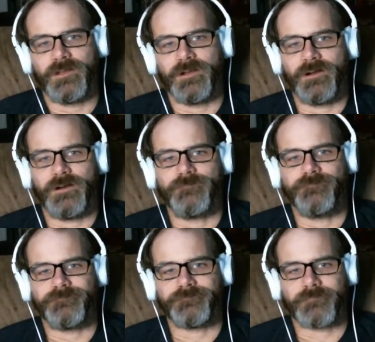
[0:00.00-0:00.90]

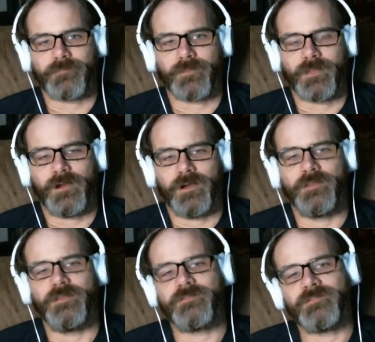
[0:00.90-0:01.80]
On
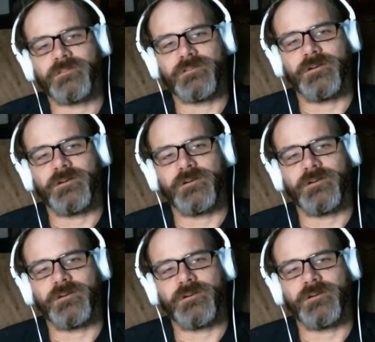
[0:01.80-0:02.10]
this